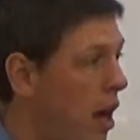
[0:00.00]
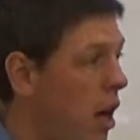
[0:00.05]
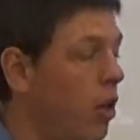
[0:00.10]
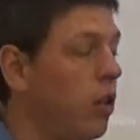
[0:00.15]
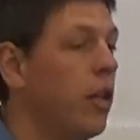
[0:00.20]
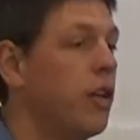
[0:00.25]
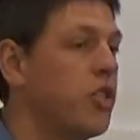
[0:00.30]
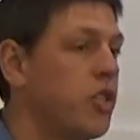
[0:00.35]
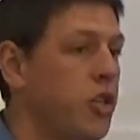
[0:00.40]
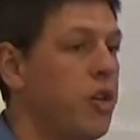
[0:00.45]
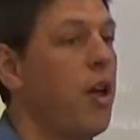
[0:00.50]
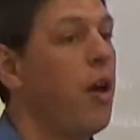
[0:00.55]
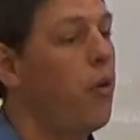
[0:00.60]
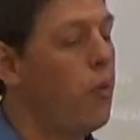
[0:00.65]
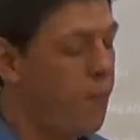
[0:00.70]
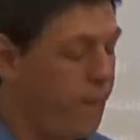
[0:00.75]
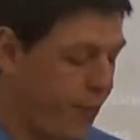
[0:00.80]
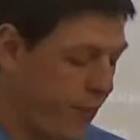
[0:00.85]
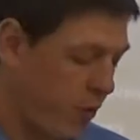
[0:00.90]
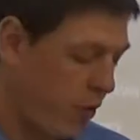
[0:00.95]
I'll let you
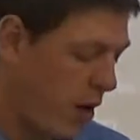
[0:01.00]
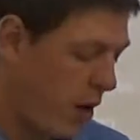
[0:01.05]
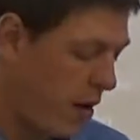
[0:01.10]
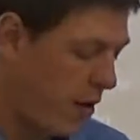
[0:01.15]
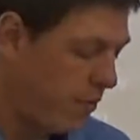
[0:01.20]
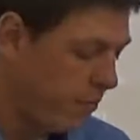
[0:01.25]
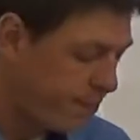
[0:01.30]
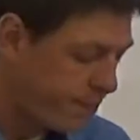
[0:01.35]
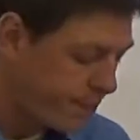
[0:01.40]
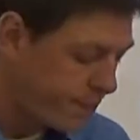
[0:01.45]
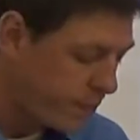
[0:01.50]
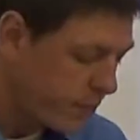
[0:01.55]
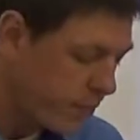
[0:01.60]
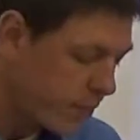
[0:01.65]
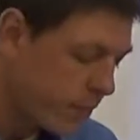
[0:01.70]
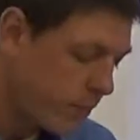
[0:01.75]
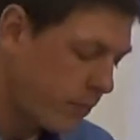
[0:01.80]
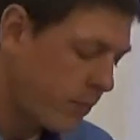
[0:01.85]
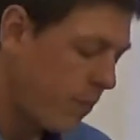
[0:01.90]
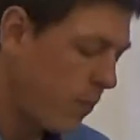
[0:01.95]
know. Okay?
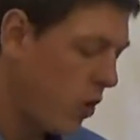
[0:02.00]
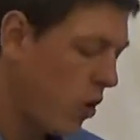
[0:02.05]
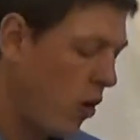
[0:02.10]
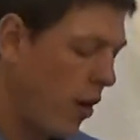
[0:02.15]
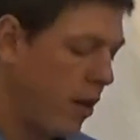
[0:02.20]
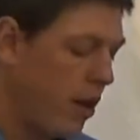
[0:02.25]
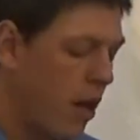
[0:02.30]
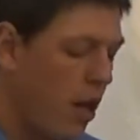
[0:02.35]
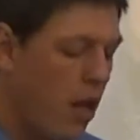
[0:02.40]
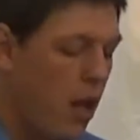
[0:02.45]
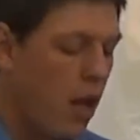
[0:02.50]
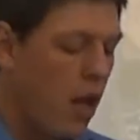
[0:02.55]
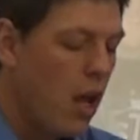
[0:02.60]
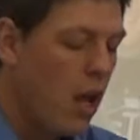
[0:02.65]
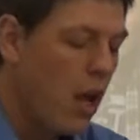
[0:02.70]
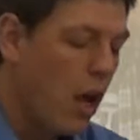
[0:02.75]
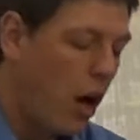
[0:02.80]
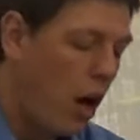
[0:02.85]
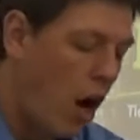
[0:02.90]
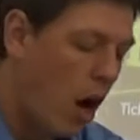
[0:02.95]
All
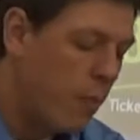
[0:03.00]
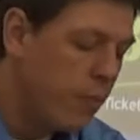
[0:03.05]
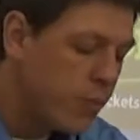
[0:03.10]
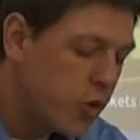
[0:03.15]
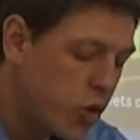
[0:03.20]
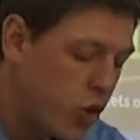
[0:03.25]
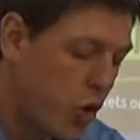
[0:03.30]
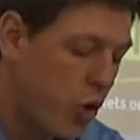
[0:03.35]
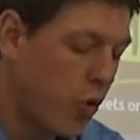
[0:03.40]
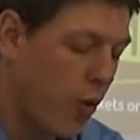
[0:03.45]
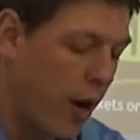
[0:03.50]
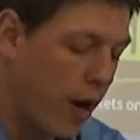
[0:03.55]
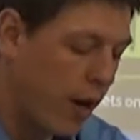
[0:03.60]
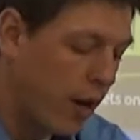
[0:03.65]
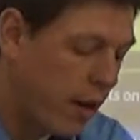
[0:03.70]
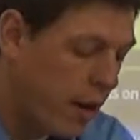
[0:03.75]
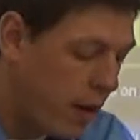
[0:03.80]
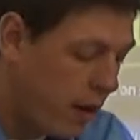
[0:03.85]
right. Tutoring.